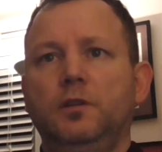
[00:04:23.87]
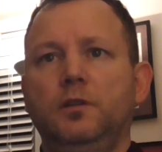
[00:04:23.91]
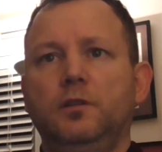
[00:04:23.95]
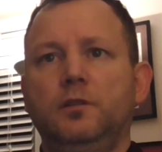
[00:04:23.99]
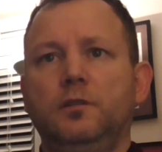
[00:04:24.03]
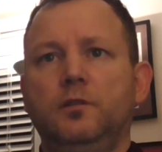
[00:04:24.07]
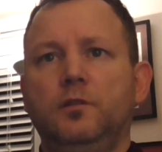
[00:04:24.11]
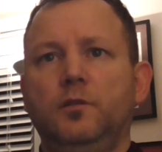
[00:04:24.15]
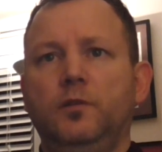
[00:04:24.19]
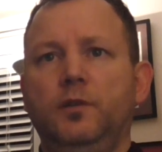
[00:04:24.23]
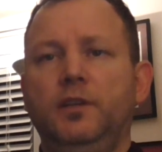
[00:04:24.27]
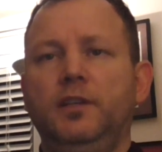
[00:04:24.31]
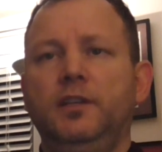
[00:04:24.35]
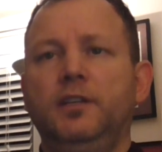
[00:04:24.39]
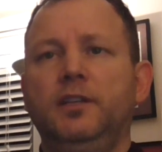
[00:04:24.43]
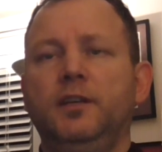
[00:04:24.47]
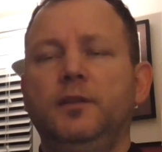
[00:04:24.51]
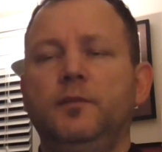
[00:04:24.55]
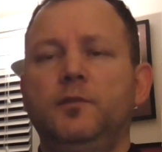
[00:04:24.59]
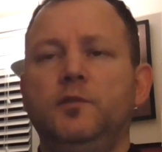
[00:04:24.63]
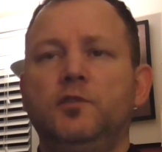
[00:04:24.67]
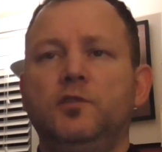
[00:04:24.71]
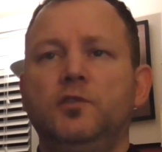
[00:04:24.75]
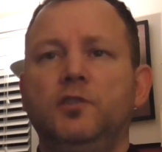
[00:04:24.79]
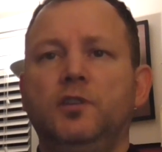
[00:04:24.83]
So
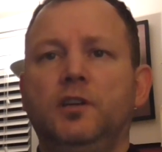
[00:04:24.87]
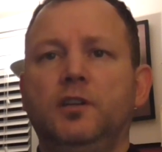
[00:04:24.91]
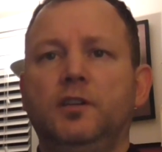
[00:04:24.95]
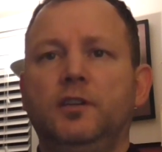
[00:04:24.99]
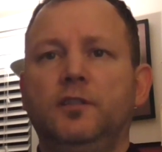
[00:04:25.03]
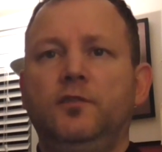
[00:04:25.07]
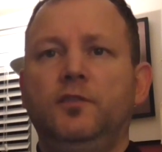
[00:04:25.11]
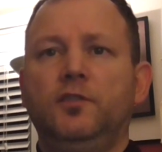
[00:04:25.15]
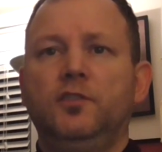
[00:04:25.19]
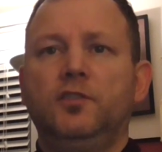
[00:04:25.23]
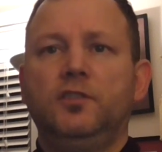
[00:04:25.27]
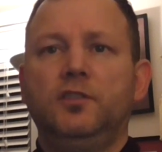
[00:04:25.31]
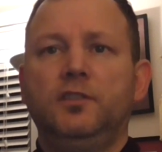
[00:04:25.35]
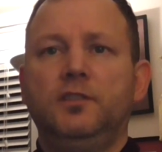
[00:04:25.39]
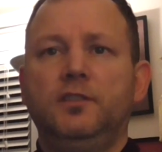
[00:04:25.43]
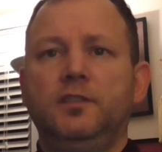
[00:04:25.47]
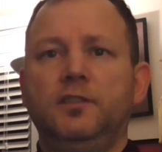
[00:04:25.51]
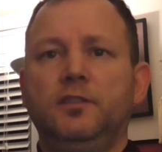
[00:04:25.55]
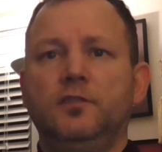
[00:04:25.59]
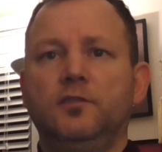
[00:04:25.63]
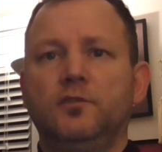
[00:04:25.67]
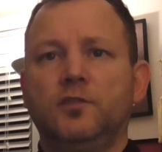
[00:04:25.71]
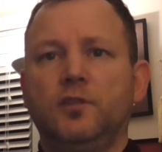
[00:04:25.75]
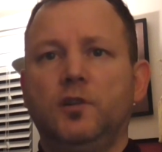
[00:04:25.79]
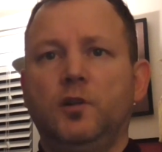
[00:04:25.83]
anytime there's yang deficiency,
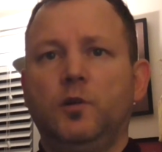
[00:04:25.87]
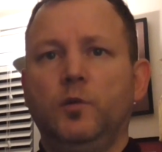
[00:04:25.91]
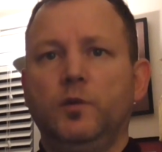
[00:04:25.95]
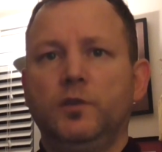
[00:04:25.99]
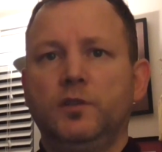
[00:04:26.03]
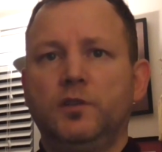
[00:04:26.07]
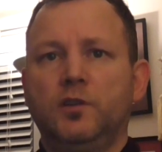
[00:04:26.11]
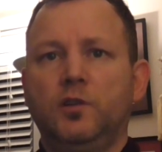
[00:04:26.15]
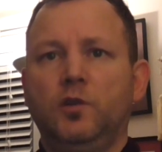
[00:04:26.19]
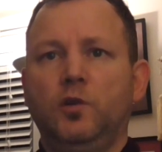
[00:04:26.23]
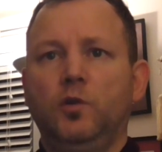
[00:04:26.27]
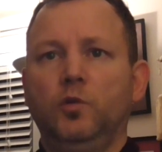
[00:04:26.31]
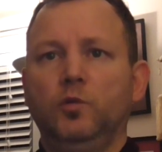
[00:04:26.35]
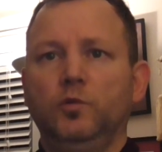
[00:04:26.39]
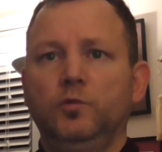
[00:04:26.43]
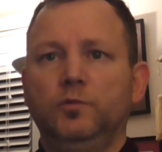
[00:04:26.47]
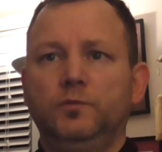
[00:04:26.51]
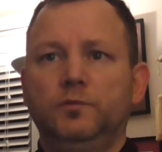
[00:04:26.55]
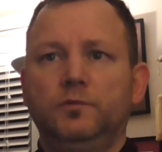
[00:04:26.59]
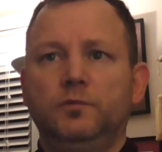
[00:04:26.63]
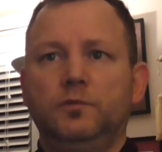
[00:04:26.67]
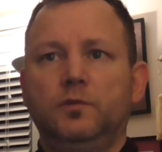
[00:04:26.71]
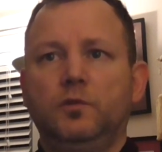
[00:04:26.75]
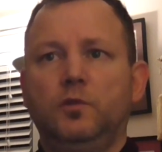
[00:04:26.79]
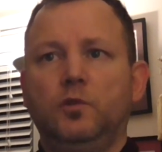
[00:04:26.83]
there's always cold.
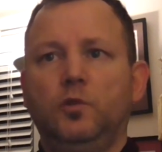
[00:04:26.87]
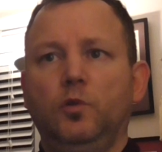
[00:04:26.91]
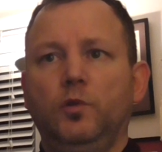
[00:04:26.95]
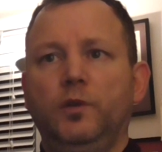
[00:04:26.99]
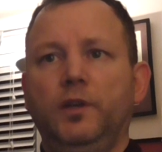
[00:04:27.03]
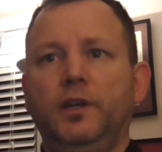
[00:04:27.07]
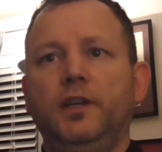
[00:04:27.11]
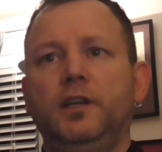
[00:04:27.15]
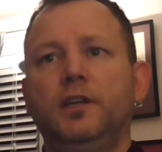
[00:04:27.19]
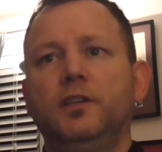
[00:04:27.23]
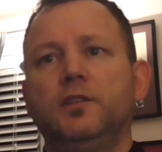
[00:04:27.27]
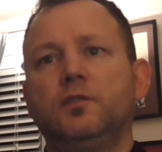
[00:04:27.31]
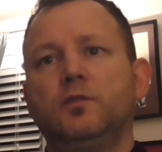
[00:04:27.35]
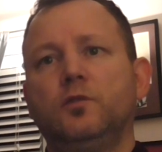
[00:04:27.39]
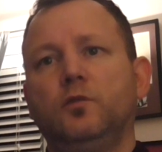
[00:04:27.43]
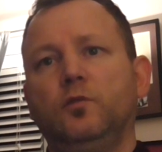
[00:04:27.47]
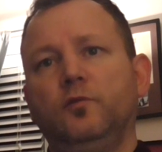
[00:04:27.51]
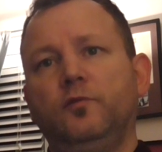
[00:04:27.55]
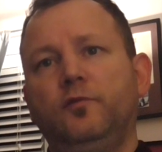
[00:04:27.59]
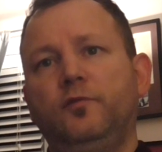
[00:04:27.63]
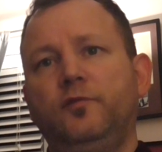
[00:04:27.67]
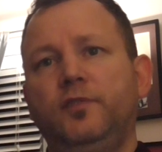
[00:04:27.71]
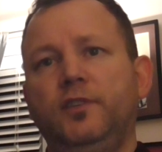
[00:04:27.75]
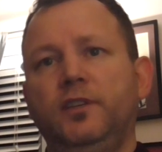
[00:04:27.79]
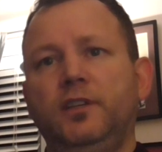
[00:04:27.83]
Cold hands,
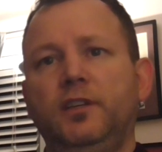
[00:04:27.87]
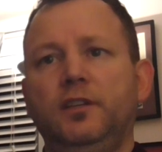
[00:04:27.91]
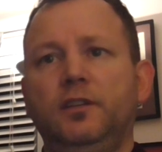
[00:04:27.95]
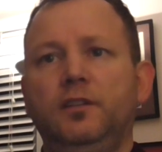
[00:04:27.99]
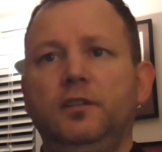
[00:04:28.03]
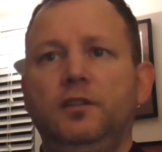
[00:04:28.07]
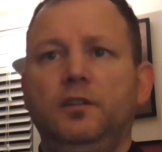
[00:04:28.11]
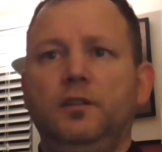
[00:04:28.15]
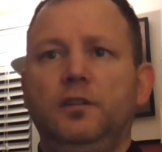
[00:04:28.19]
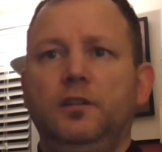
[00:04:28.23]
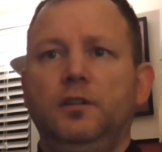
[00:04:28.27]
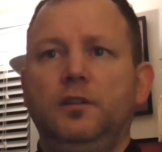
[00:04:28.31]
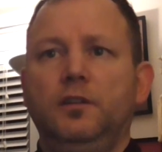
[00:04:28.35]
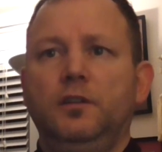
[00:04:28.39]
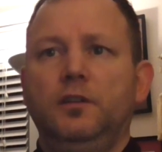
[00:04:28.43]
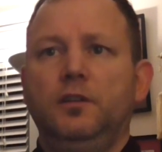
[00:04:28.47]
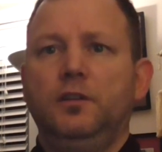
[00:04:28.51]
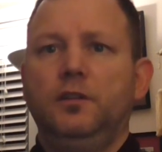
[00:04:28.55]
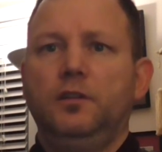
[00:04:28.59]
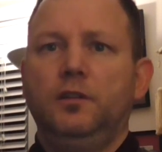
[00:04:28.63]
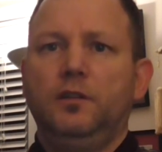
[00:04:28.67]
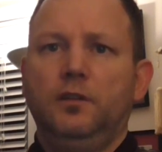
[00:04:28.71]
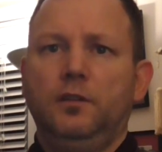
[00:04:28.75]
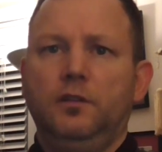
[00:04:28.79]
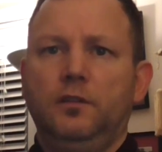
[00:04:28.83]
cold feet.
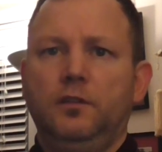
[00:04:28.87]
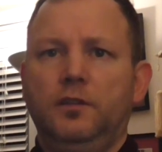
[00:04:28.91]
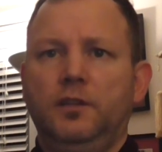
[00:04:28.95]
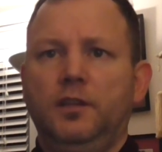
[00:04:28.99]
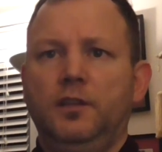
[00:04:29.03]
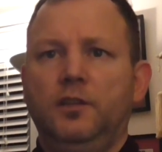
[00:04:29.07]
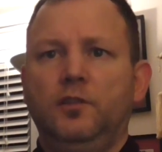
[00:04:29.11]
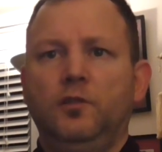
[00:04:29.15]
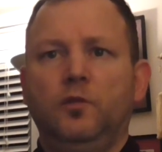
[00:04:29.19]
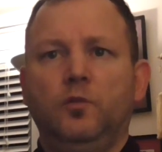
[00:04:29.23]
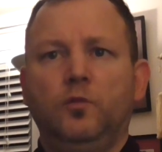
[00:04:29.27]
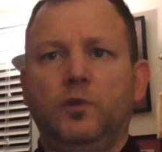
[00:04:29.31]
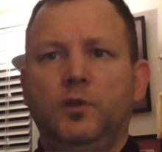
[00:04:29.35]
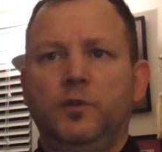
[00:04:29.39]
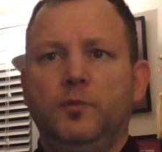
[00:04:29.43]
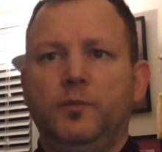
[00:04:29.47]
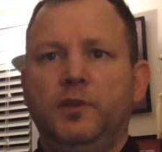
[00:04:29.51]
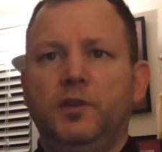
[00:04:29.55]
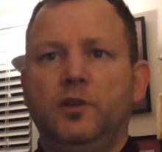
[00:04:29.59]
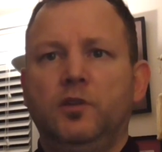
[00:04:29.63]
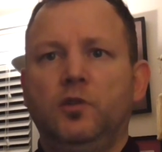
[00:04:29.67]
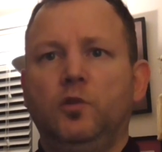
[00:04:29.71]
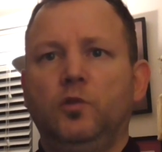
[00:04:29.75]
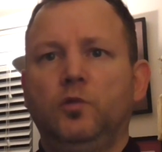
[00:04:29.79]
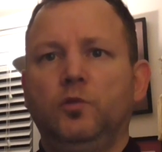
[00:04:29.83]
They don't want to
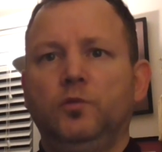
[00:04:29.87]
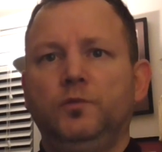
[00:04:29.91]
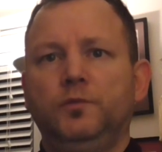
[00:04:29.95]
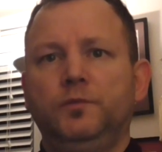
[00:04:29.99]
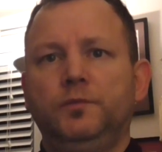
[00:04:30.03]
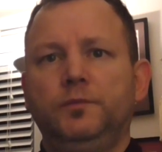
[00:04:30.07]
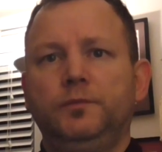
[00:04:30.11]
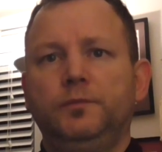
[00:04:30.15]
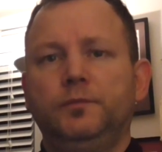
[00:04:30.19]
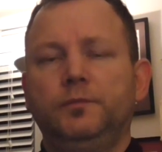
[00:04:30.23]
be cold.